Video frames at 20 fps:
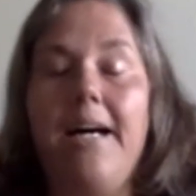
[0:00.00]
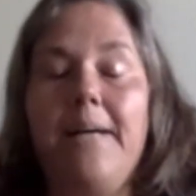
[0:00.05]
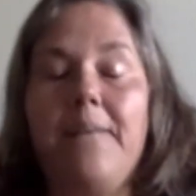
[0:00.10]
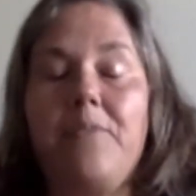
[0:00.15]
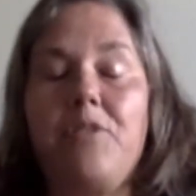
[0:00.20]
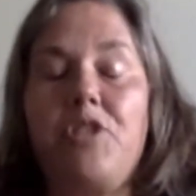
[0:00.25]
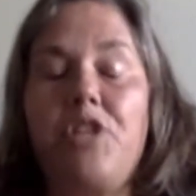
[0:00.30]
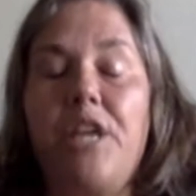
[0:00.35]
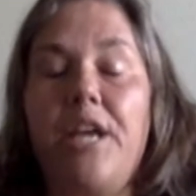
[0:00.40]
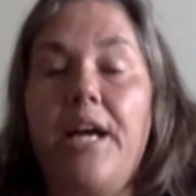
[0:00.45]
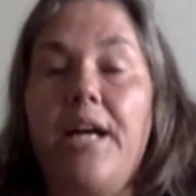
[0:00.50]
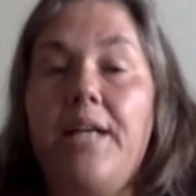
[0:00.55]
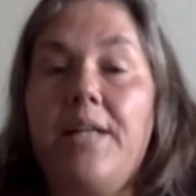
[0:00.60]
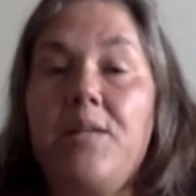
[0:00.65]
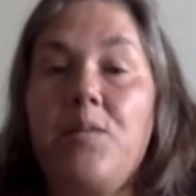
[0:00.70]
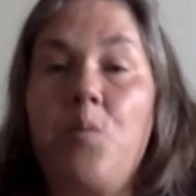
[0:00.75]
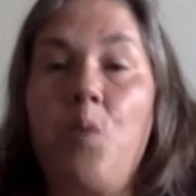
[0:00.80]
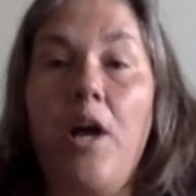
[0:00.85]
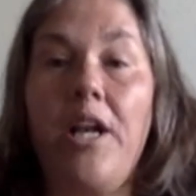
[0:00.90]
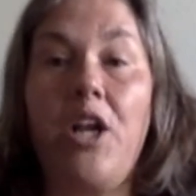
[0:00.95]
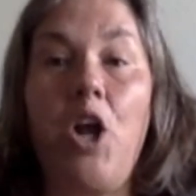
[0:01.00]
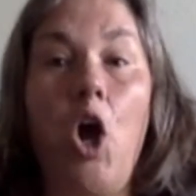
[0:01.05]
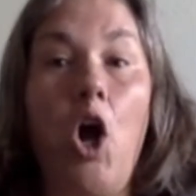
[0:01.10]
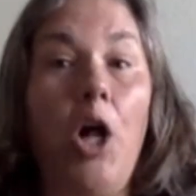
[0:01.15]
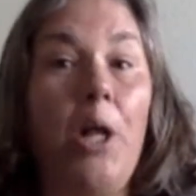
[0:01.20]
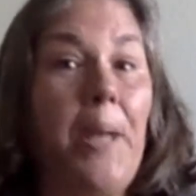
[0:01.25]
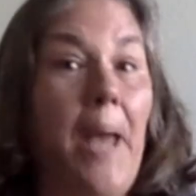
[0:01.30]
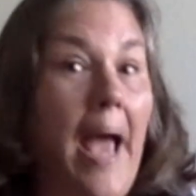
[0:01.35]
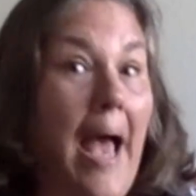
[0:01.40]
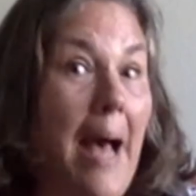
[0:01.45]
She has one
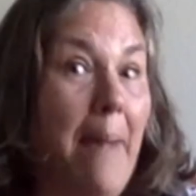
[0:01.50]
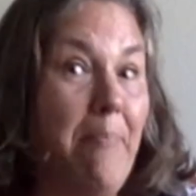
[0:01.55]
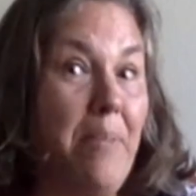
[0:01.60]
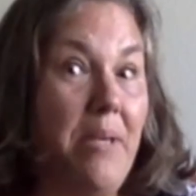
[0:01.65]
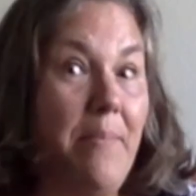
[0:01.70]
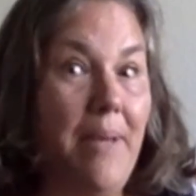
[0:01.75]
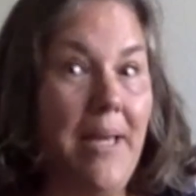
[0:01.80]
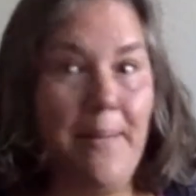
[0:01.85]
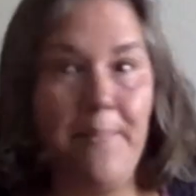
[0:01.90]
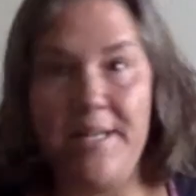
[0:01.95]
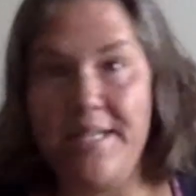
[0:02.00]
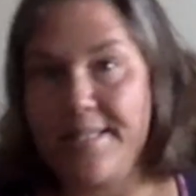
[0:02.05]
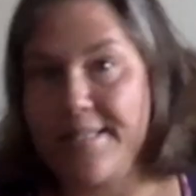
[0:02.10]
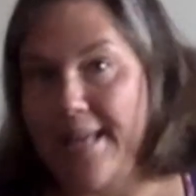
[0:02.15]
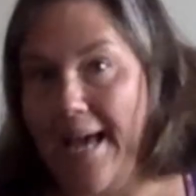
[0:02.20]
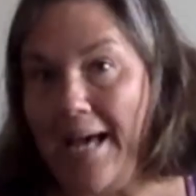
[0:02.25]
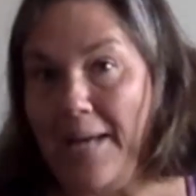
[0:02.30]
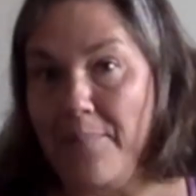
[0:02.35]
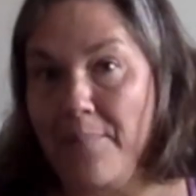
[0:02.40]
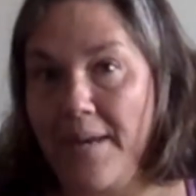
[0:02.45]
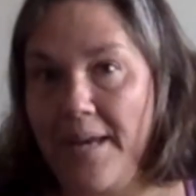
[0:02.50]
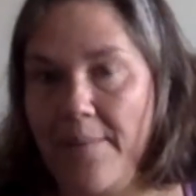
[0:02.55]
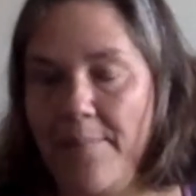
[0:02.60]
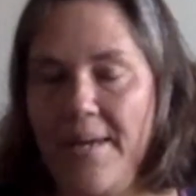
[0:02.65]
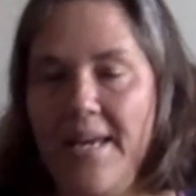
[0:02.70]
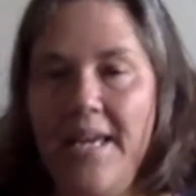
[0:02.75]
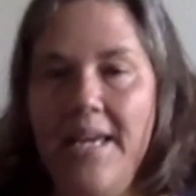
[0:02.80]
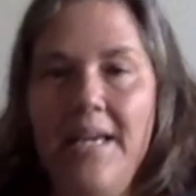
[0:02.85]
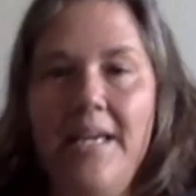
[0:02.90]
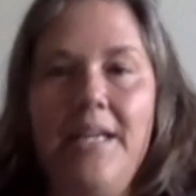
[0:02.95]
called Happy Baby, Sad
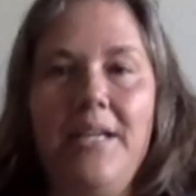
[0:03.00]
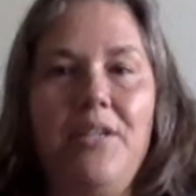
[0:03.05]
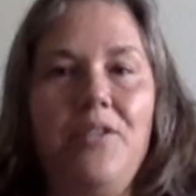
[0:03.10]
Baby.